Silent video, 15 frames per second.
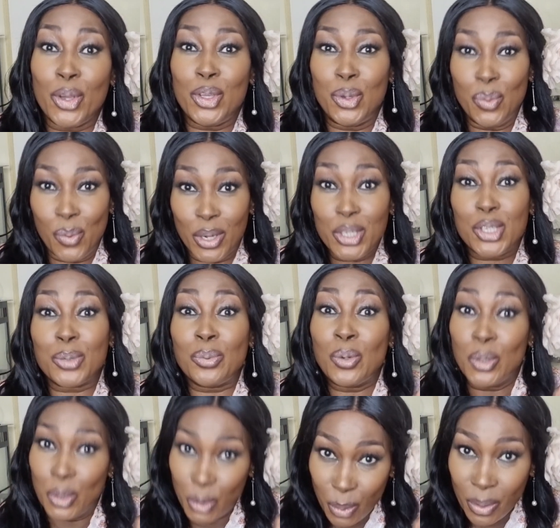you want to
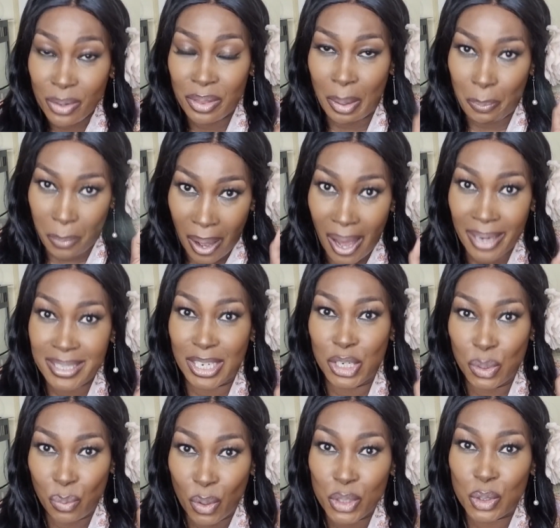look the part and
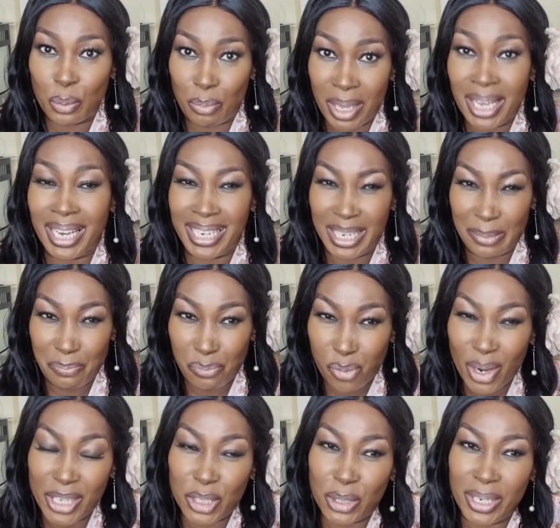you want to make an
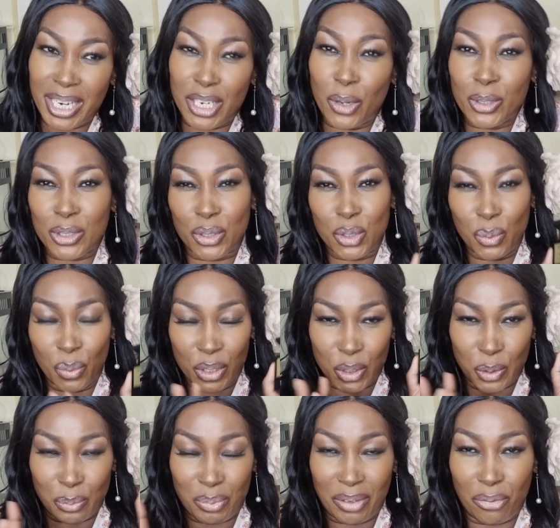impression and also you want
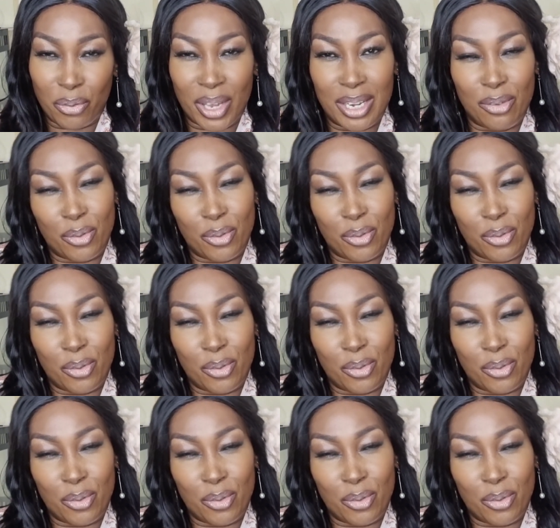to be very,